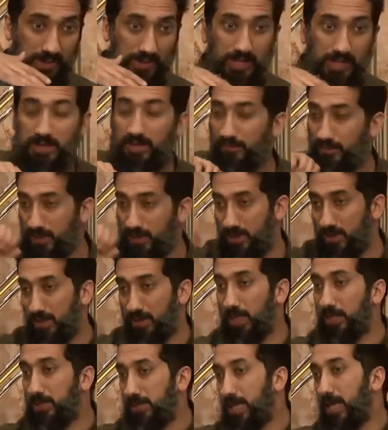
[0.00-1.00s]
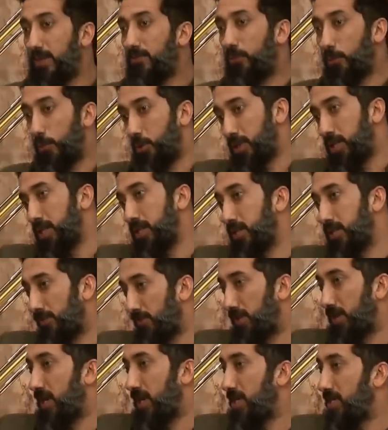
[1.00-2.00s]
Like it's like 14
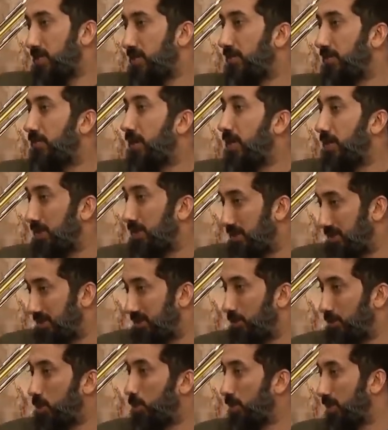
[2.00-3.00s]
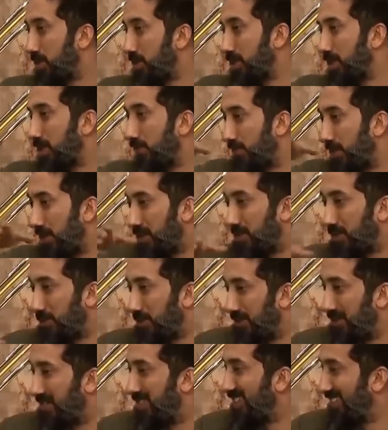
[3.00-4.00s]
different kinds of virus. Which one is he infected
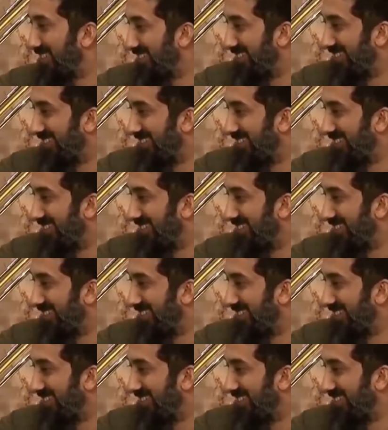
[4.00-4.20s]
with?